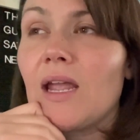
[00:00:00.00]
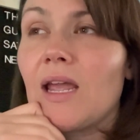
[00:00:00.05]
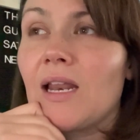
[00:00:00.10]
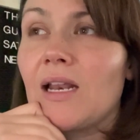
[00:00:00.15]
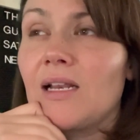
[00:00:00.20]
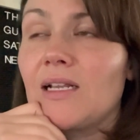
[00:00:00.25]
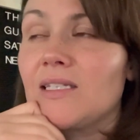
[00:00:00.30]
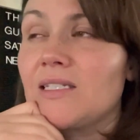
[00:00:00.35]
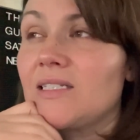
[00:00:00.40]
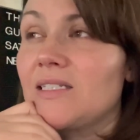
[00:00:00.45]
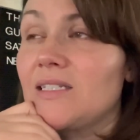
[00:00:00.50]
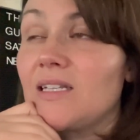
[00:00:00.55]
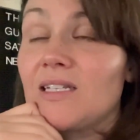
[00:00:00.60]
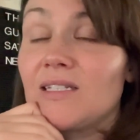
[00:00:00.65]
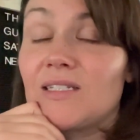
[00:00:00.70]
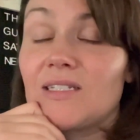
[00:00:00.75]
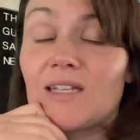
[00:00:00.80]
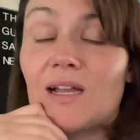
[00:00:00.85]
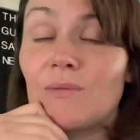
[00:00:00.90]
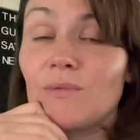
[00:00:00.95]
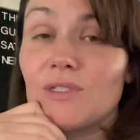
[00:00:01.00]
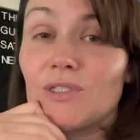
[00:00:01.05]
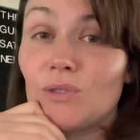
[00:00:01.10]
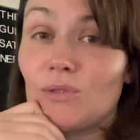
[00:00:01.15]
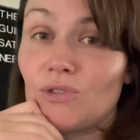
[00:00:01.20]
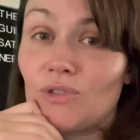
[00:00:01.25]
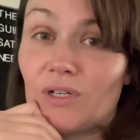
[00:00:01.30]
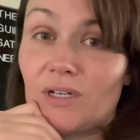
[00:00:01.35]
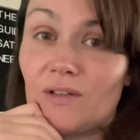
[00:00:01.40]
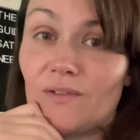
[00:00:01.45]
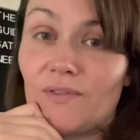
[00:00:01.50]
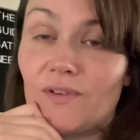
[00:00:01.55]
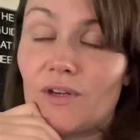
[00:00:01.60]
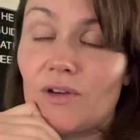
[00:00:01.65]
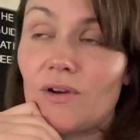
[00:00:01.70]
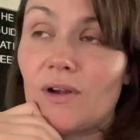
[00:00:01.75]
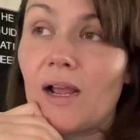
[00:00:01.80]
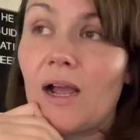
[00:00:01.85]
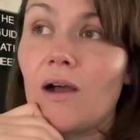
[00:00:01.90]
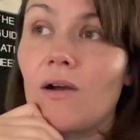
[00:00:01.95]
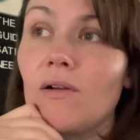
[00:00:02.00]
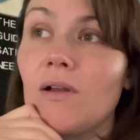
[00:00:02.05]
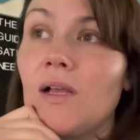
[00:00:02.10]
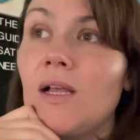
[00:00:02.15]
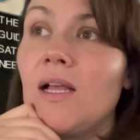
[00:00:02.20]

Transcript: And I'm still trying to figure it out.